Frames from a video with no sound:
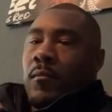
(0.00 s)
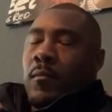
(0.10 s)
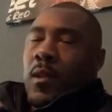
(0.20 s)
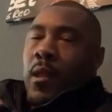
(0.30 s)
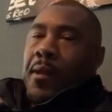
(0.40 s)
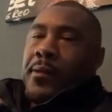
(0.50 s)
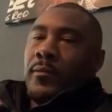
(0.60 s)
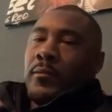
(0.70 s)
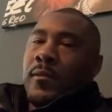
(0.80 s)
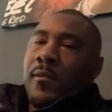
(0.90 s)
of it?
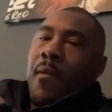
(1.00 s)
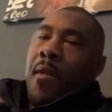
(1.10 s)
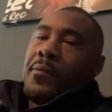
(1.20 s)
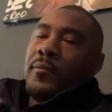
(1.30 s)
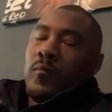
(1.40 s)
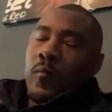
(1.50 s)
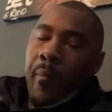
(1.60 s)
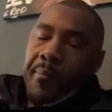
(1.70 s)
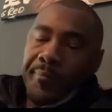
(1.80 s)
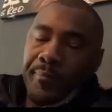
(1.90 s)

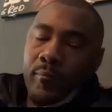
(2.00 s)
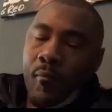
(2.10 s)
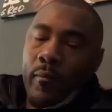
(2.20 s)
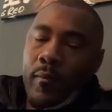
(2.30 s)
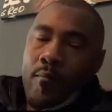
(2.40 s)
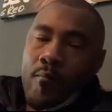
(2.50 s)
Where to get started?